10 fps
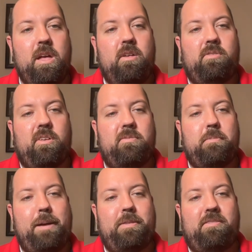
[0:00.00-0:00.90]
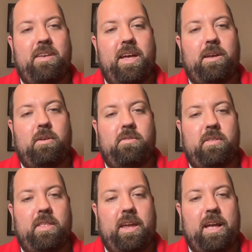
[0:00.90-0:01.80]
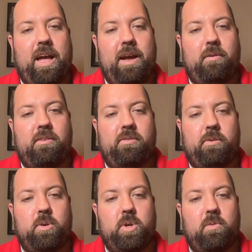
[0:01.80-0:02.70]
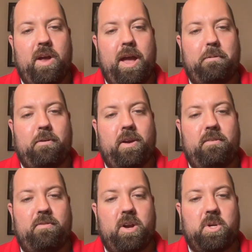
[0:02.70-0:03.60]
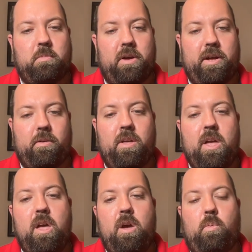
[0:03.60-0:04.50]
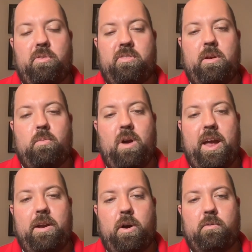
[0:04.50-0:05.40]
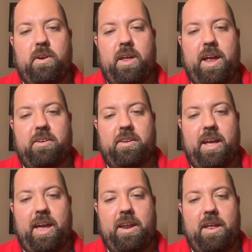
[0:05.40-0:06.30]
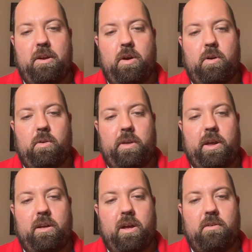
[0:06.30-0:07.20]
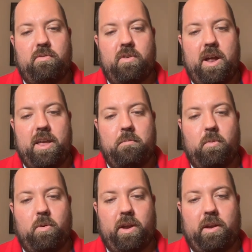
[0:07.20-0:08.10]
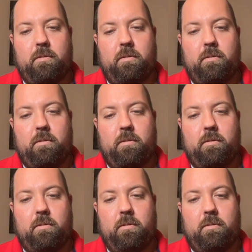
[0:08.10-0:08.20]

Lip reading: So let's map this out using the high resolution rapid refresh model. We'll see rain overnight tonight and early on Friday morning.